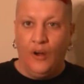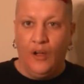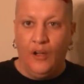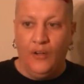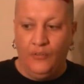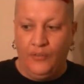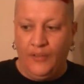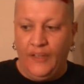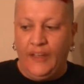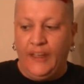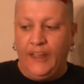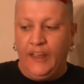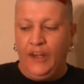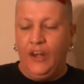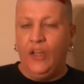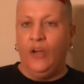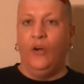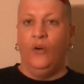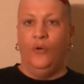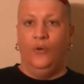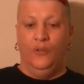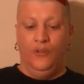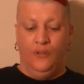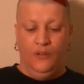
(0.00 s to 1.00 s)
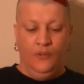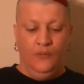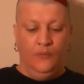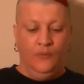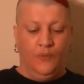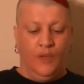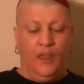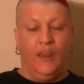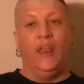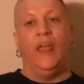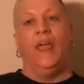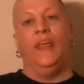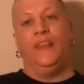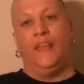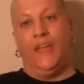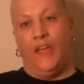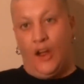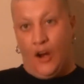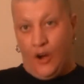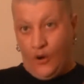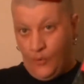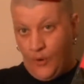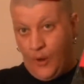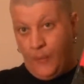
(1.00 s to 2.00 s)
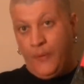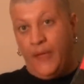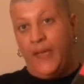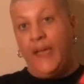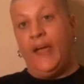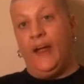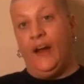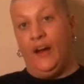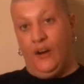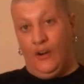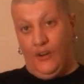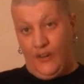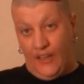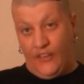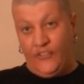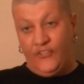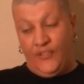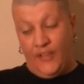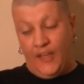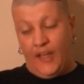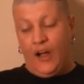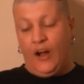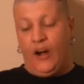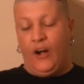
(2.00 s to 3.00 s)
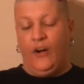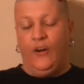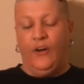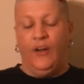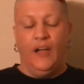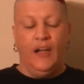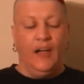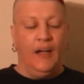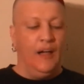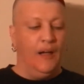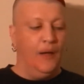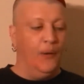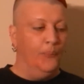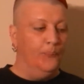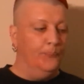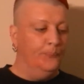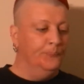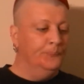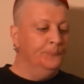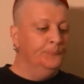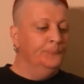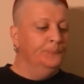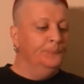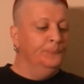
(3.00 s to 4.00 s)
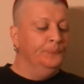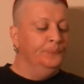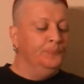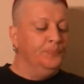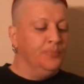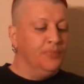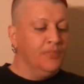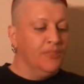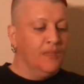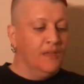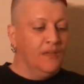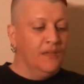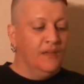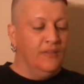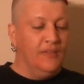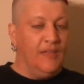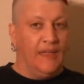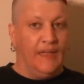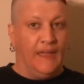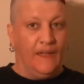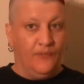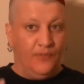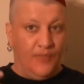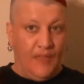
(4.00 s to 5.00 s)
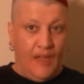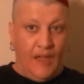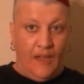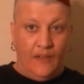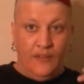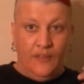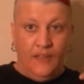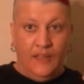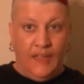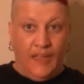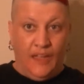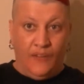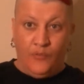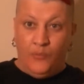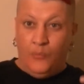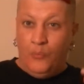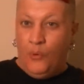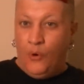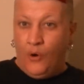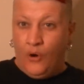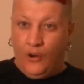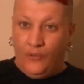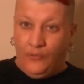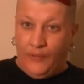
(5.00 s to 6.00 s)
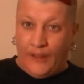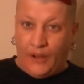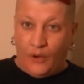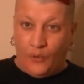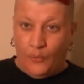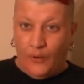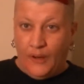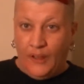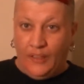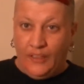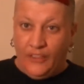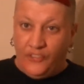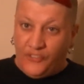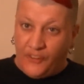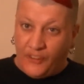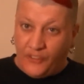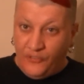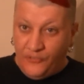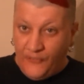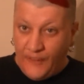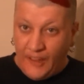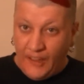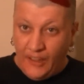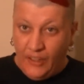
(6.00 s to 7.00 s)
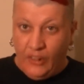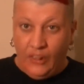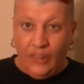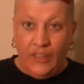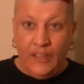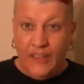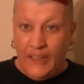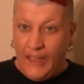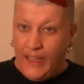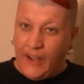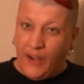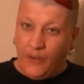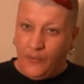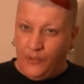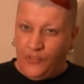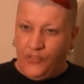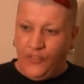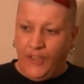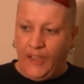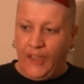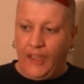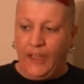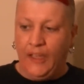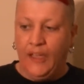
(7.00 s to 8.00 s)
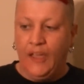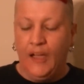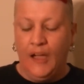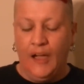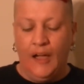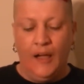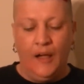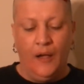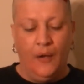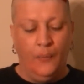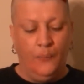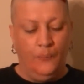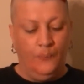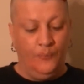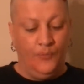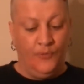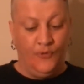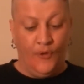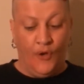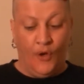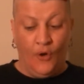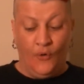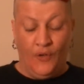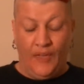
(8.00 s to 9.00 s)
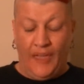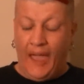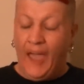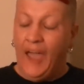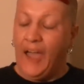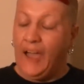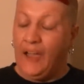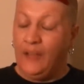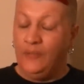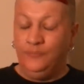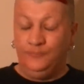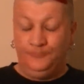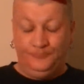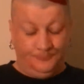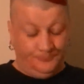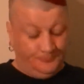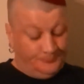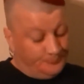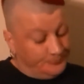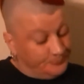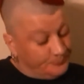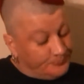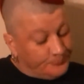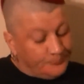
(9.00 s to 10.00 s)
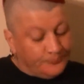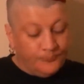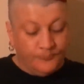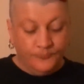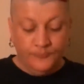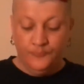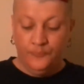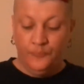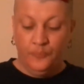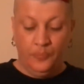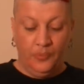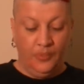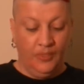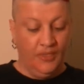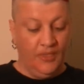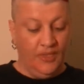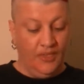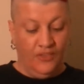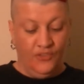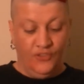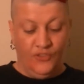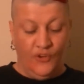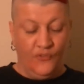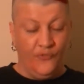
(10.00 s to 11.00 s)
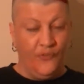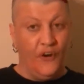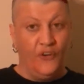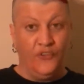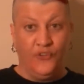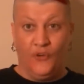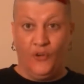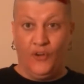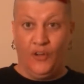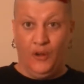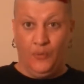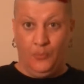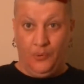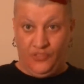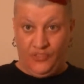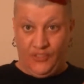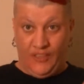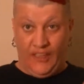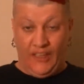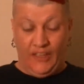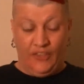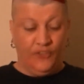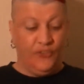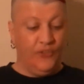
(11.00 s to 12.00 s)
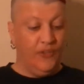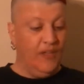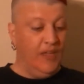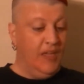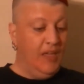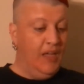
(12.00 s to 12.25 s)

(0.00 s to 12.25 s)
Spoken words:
of like, and they are Remy hair, yes they are. They give that even more of like a realistic feel and everything. So yeah, so far so good with these.